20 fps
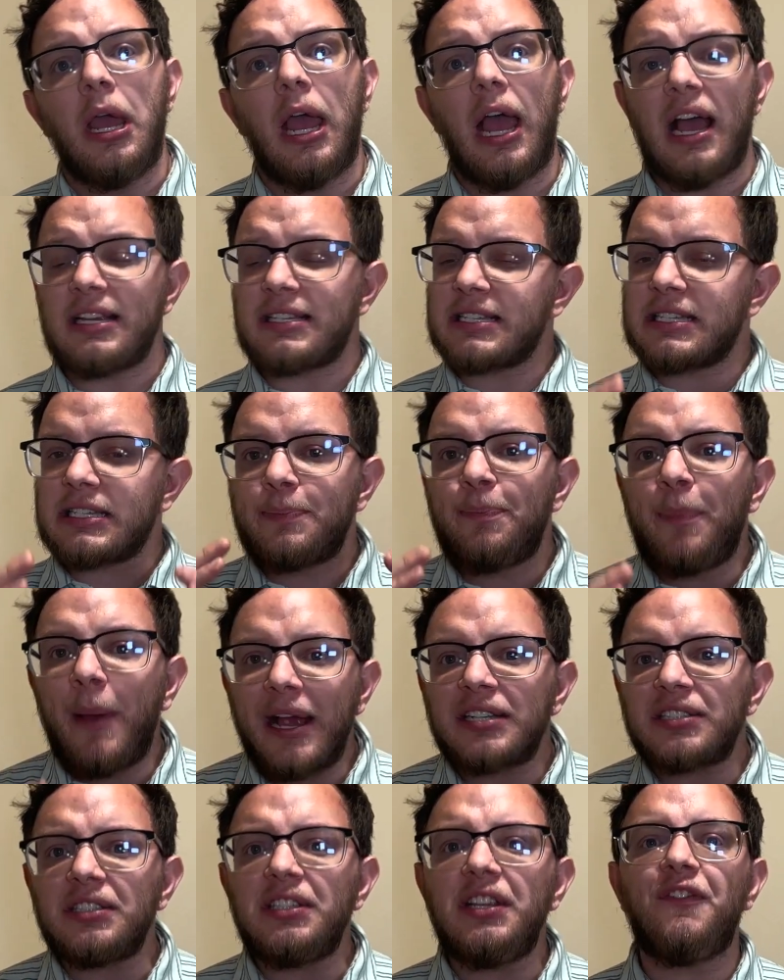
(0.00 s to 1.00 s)

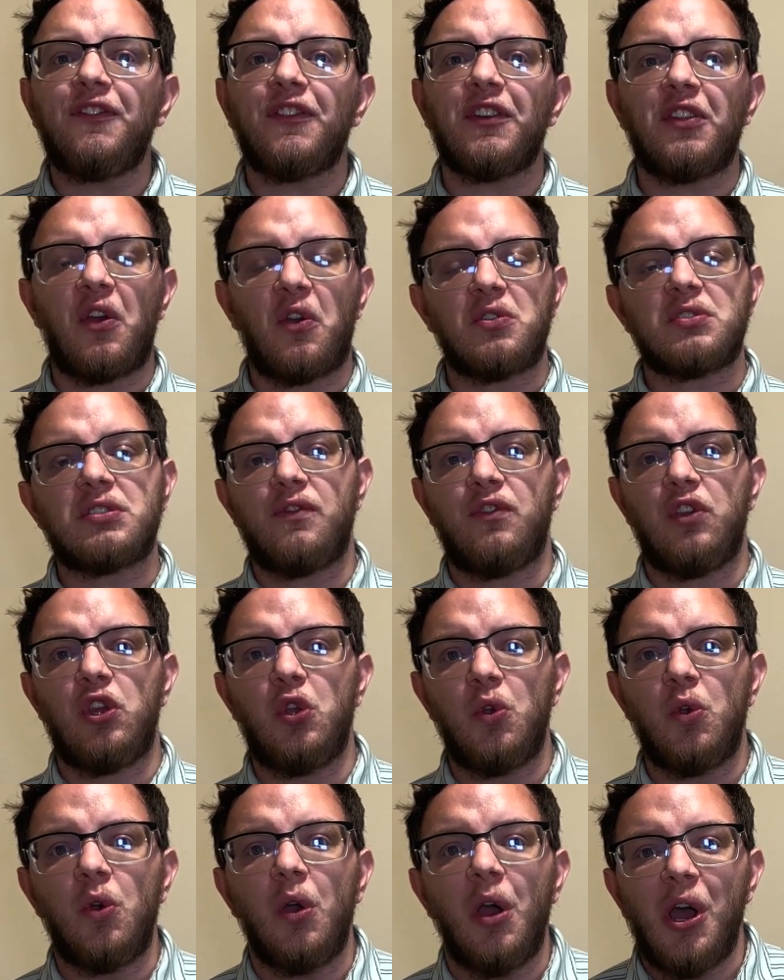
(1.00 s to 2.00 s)
Especially for those of
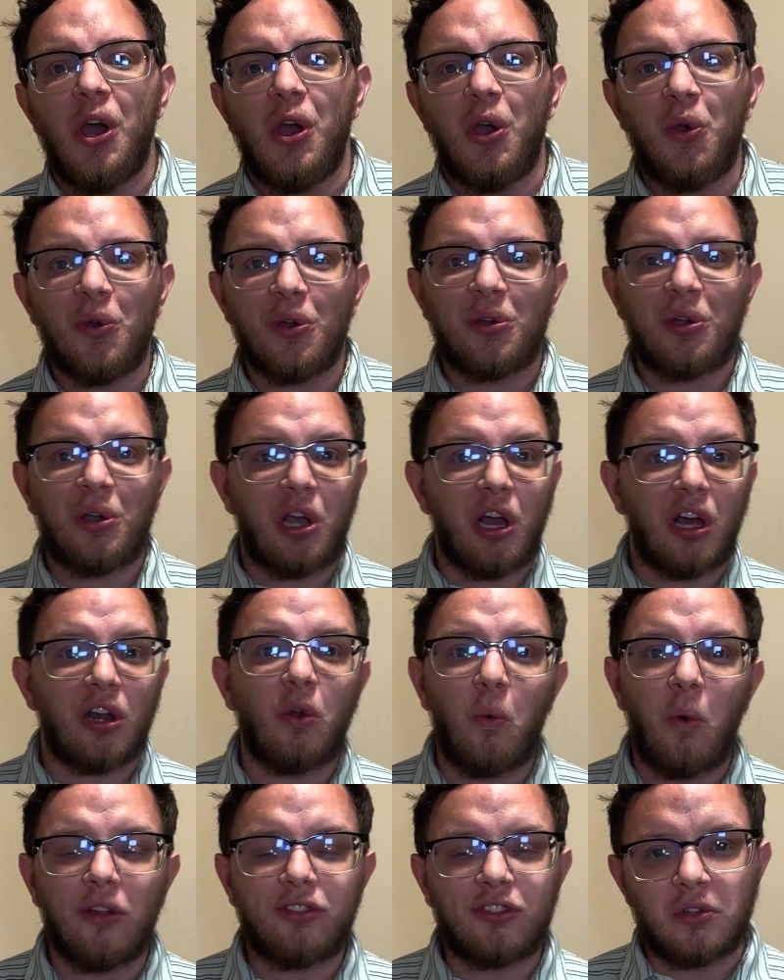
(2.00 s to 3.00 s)
you who are
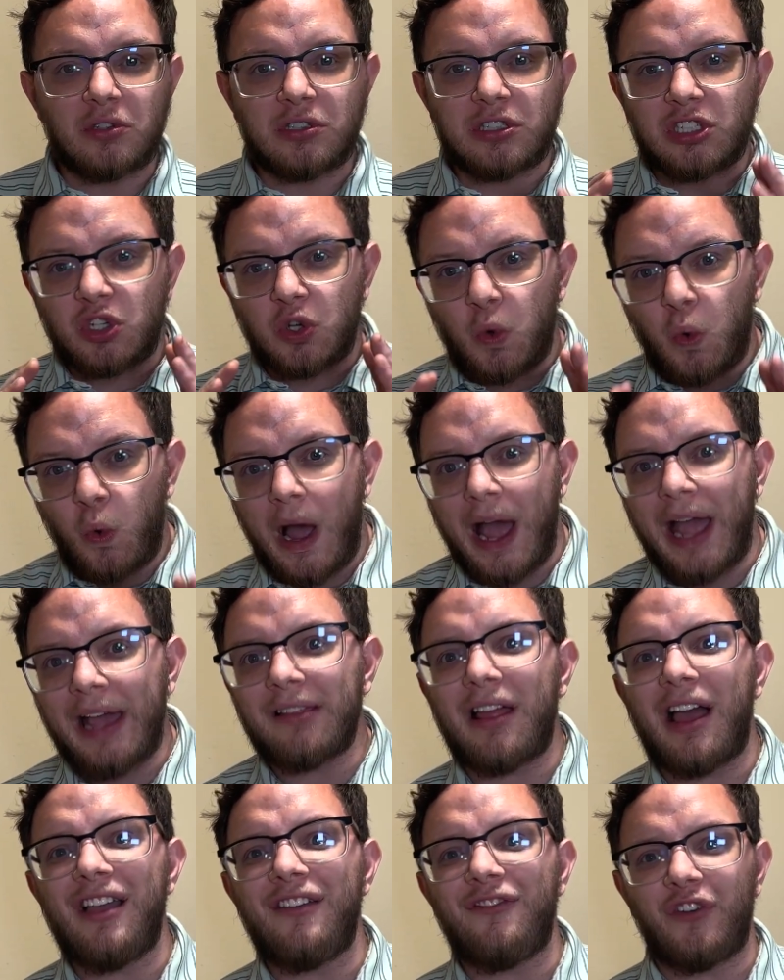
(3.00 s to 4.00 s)
gonna want those
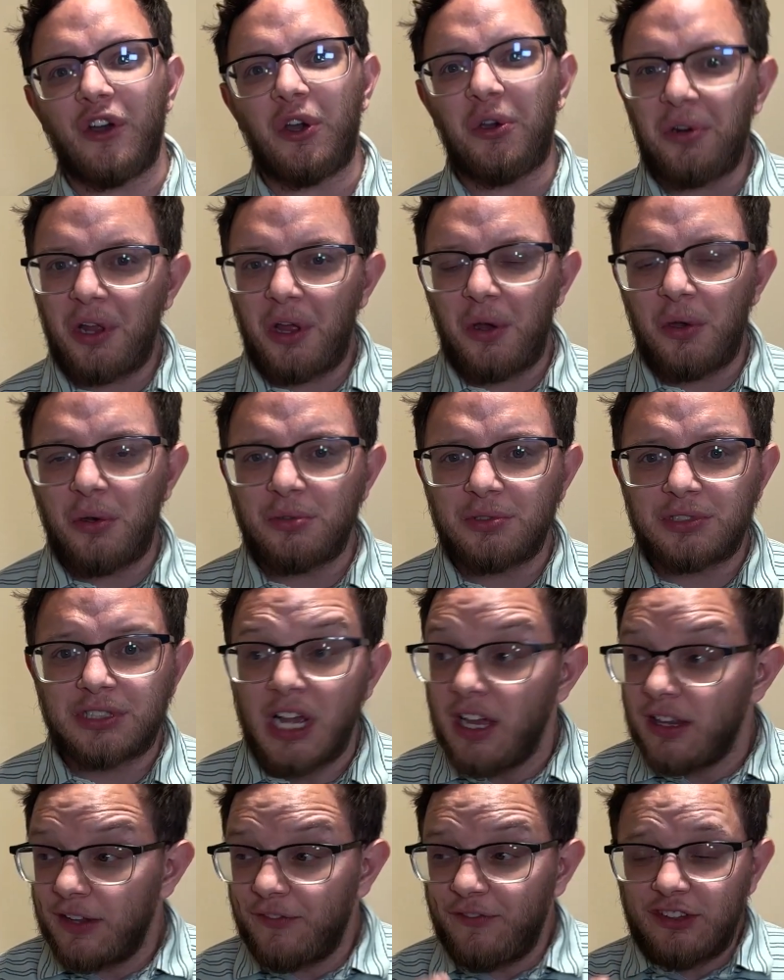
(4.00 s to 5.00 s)
twilight
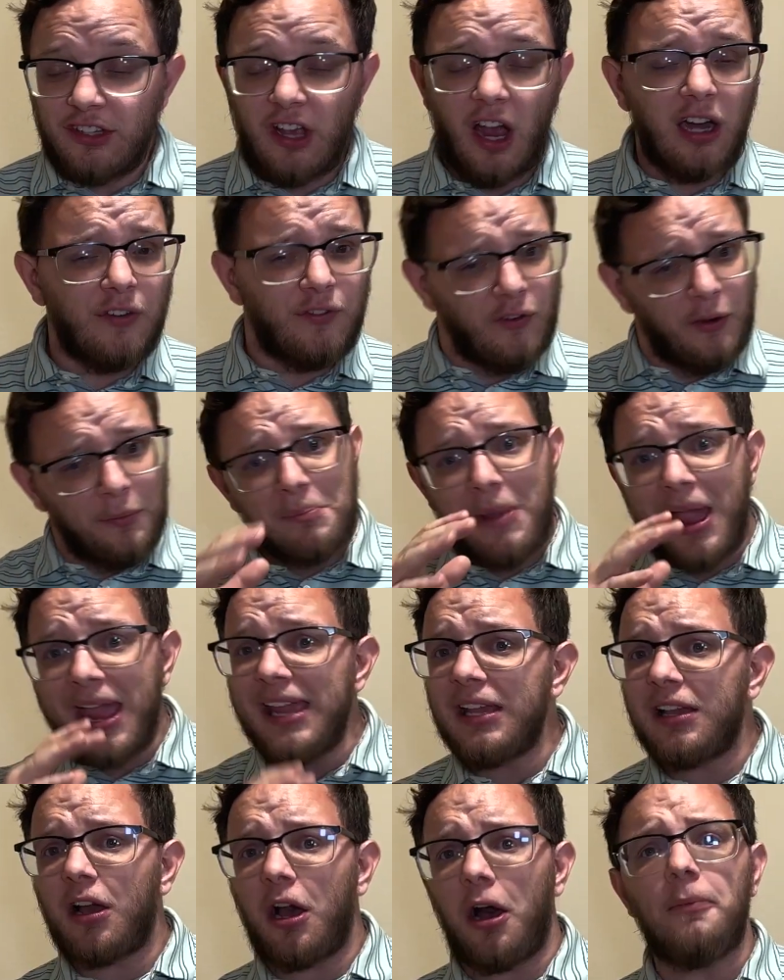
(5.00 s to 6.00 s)
photos, the photographer
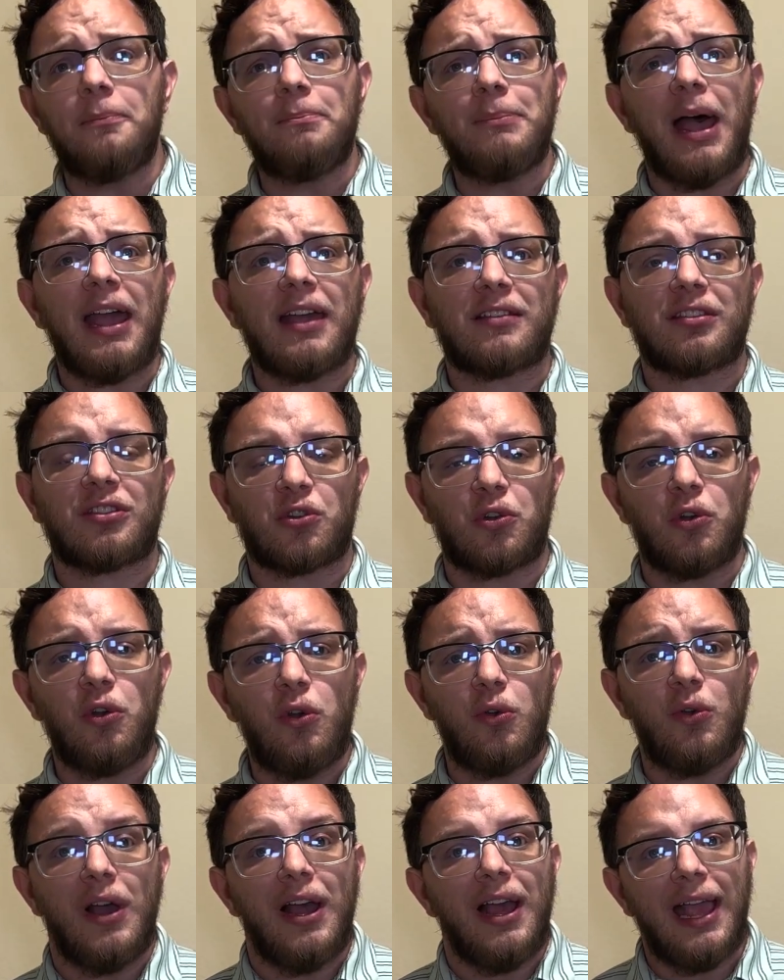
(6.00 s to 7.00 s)
may come back
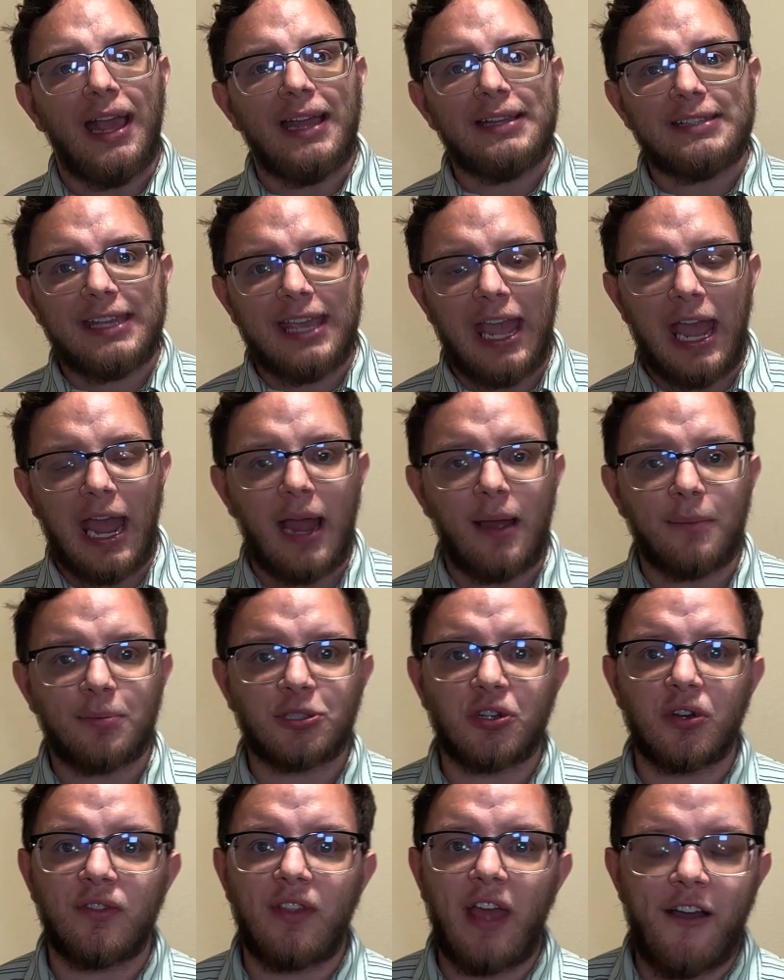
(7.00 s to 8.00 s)
through and
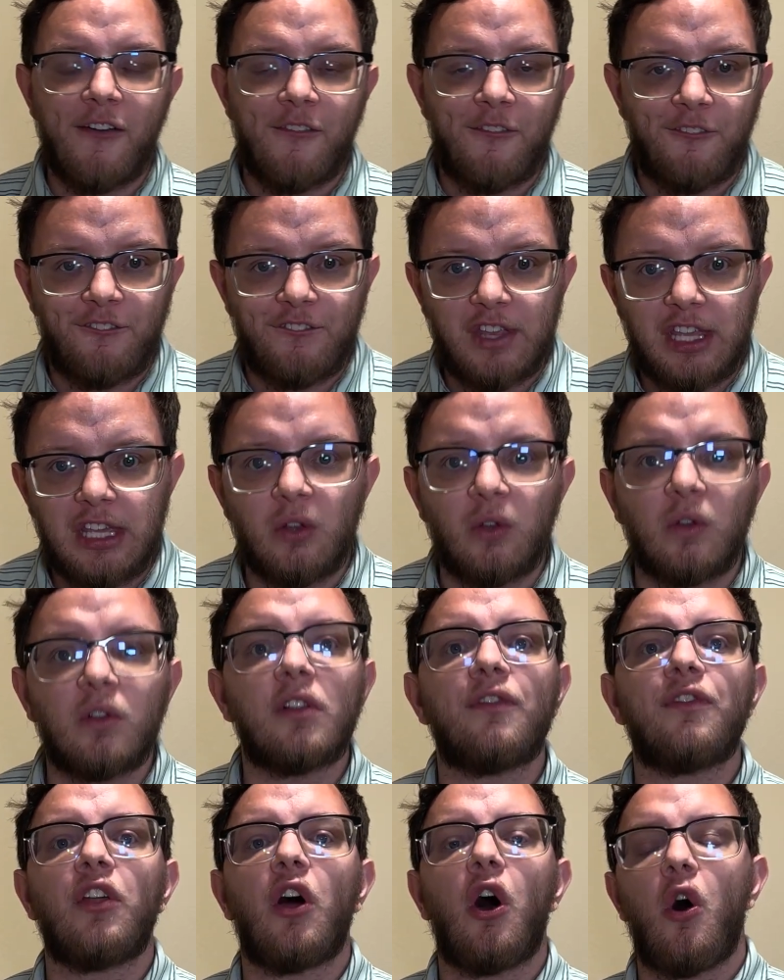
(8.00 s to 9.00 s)
capture that
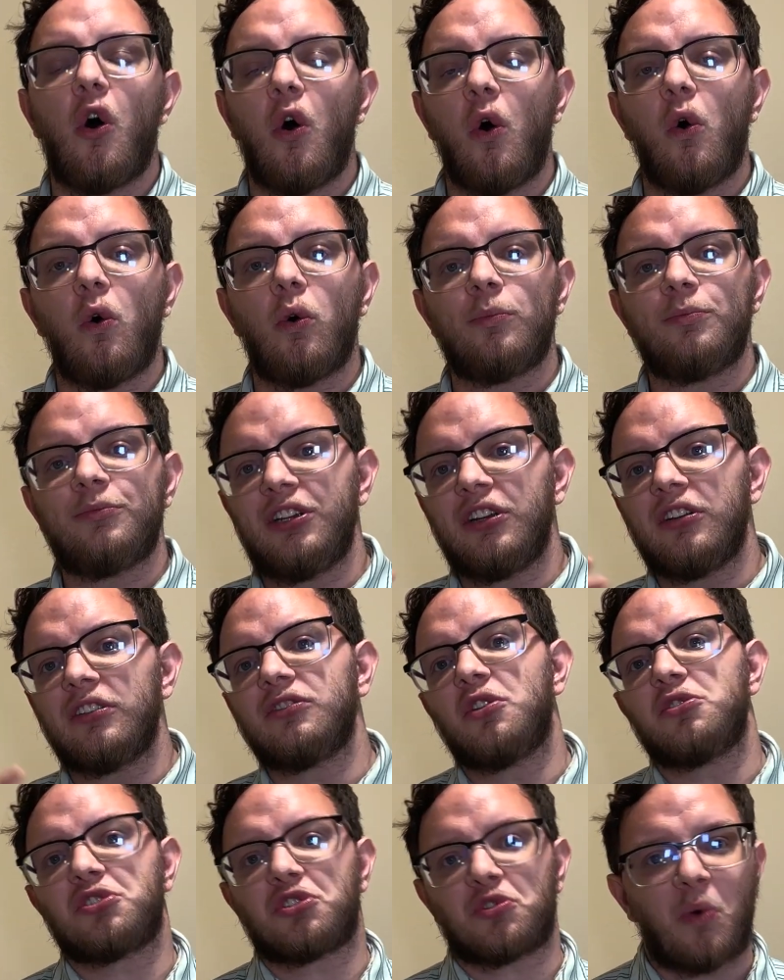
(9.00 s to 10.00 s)
feel of the home during
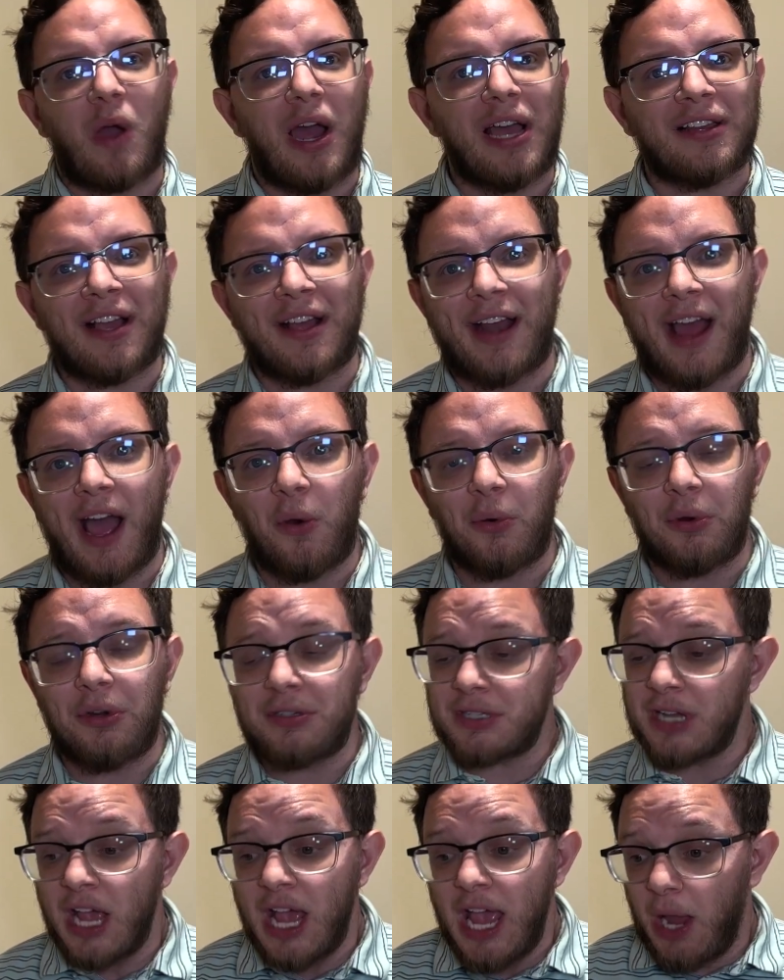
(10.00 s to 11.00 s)
those twilight hours.